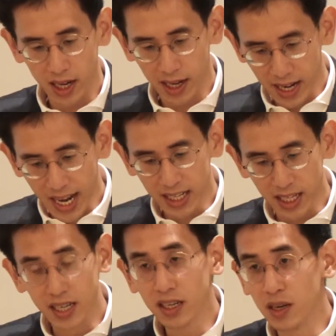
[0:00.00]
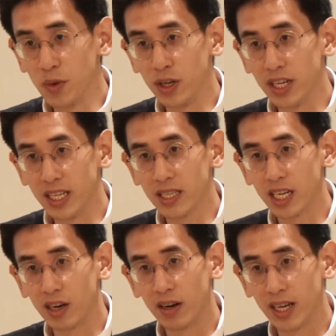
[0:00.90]
connected communities
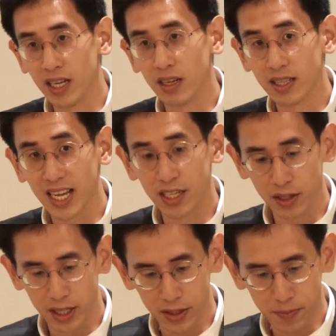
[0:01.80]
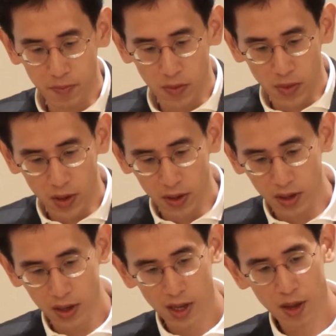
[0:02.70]
here in Los Angeles.
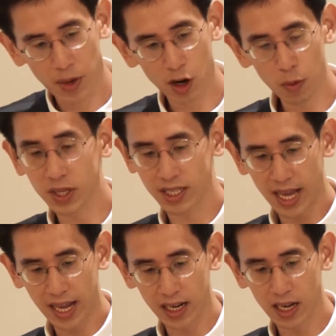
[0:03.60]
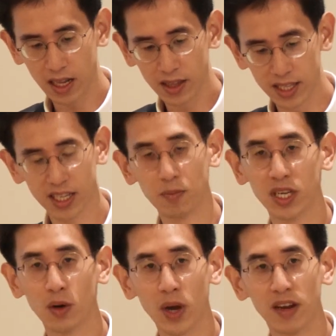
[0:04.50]
My hope is that this can
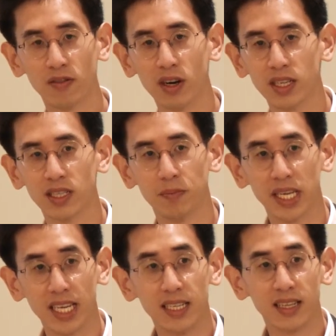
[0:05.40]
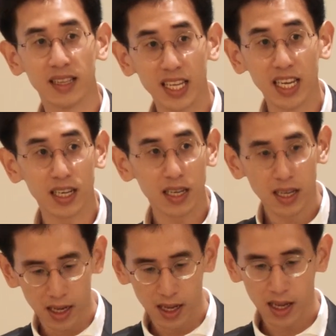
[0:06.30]
be a way for us to begin to think
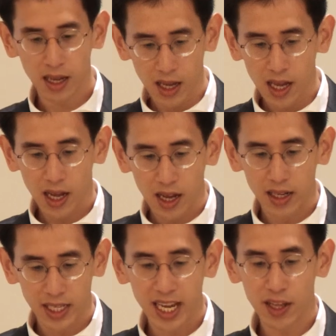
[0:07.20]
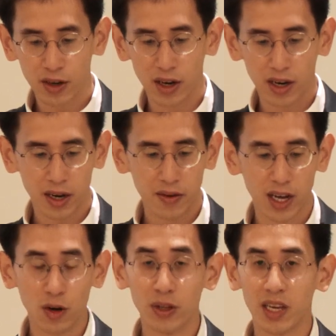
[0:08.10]
together,
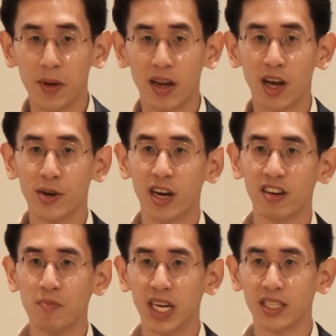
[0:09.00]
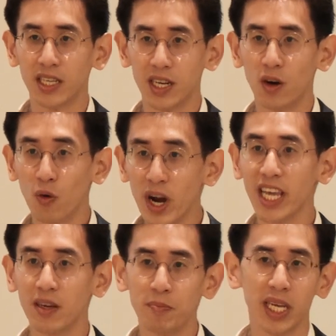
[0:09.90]
not only about how narrative medicine
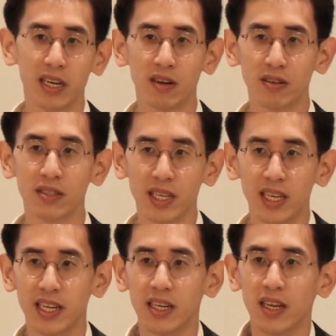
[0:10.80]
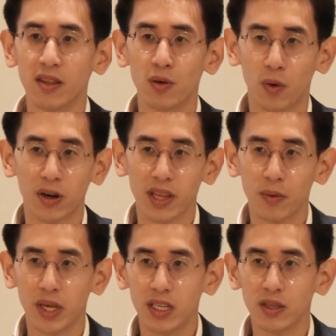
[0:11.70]
already appears in the work that
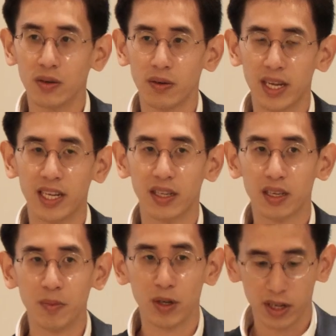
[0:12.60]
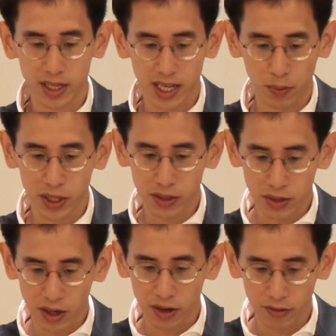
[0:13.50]
we do and in the communities that we
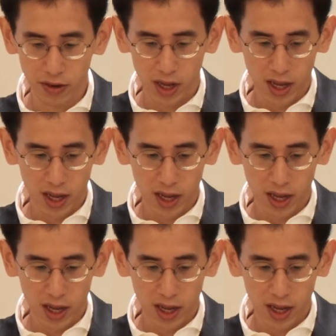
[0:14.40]
serve,